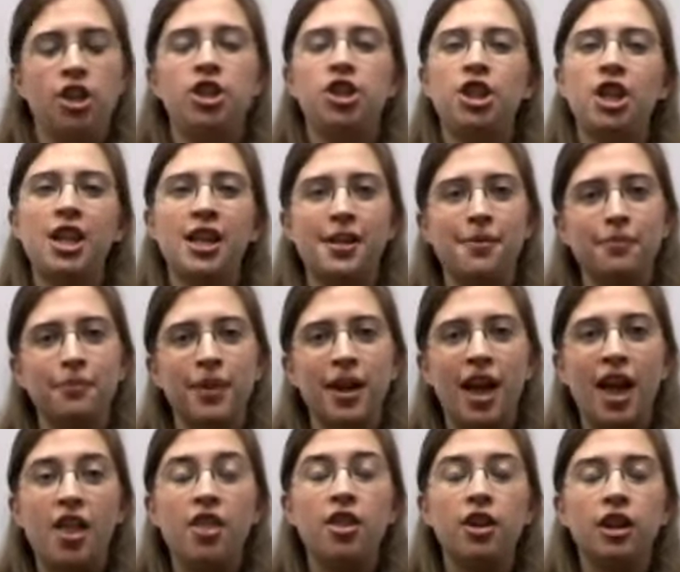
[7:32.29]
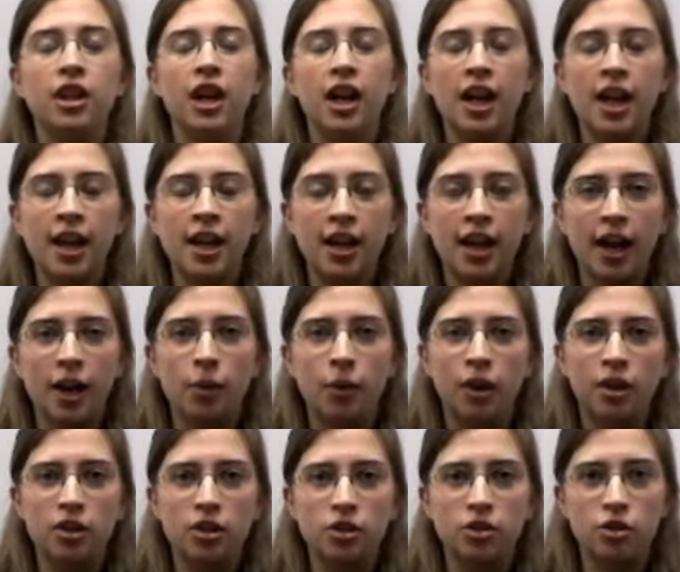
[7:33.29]
G the gun I
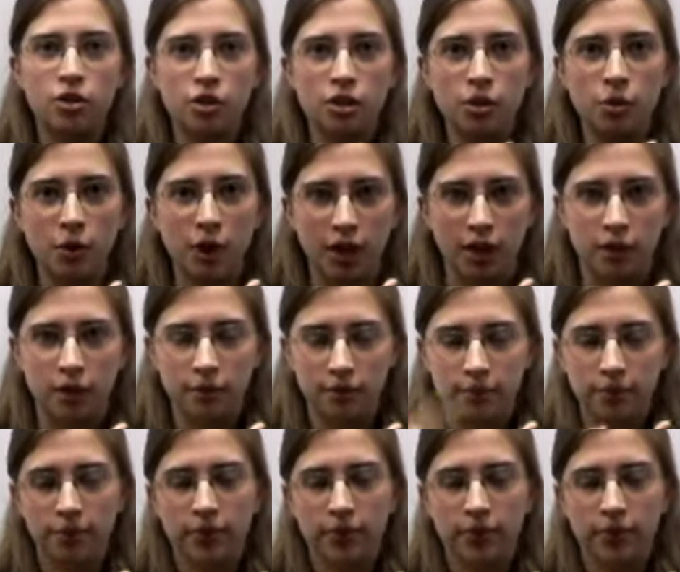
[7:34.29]
want to shoot you with.